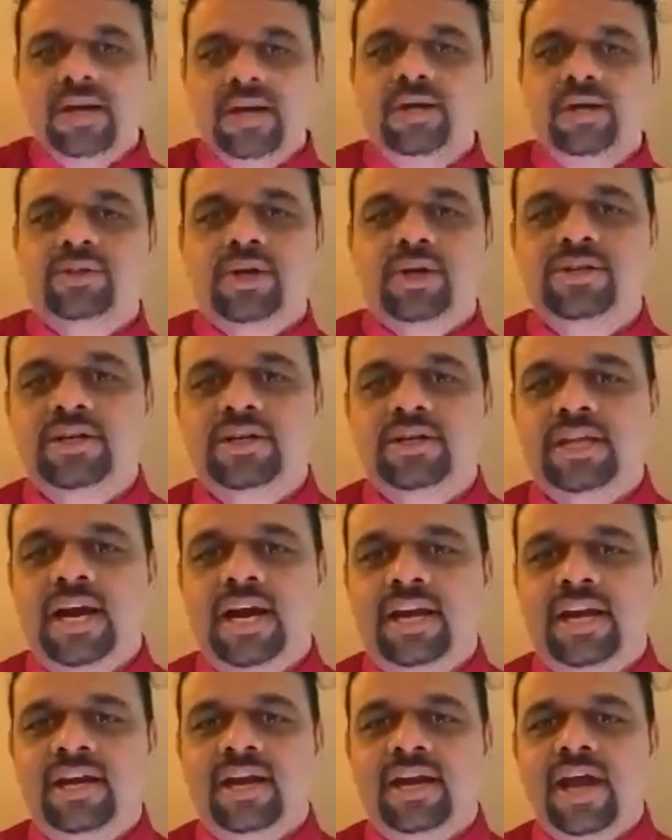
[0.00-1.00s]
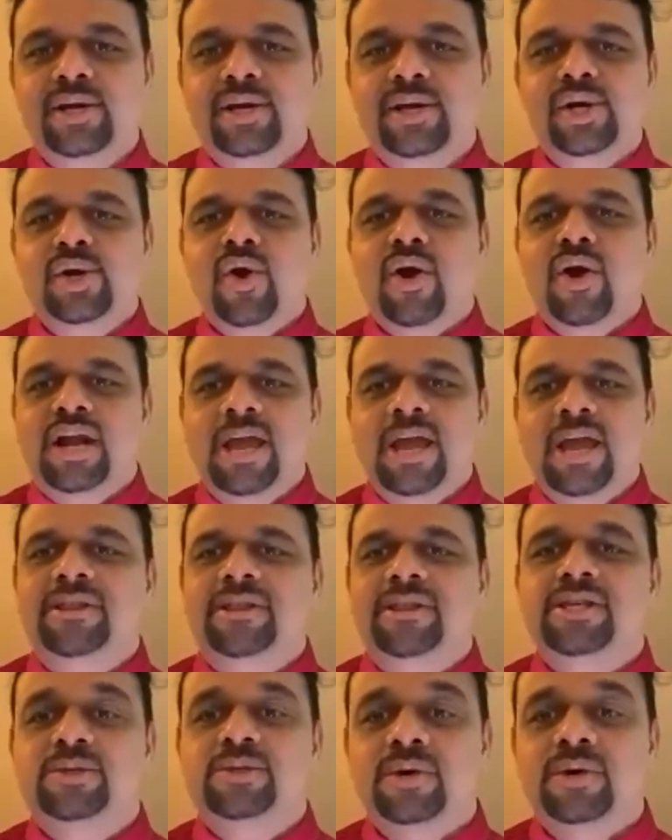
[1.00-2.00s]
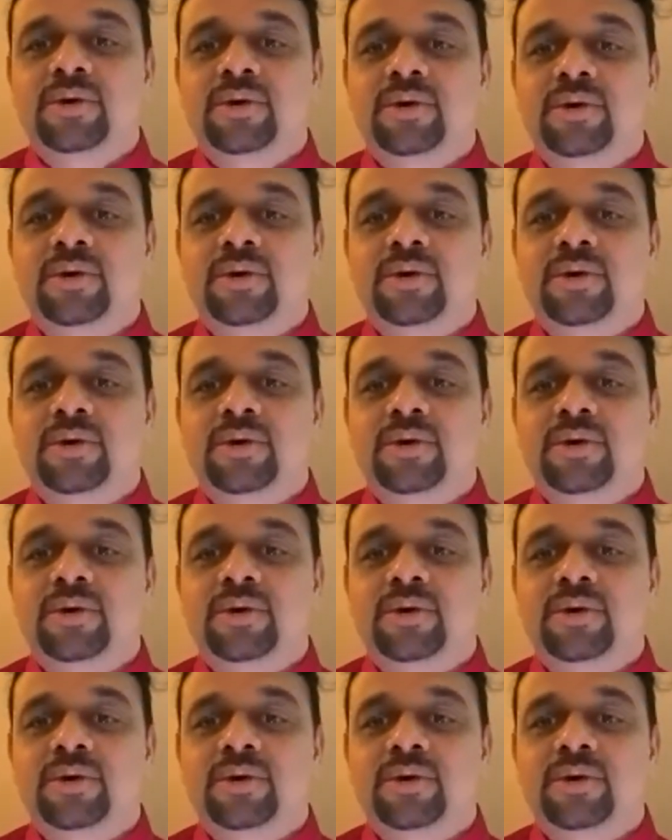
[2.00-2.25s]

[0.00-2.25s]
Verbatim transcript: 2013. I should not live in this world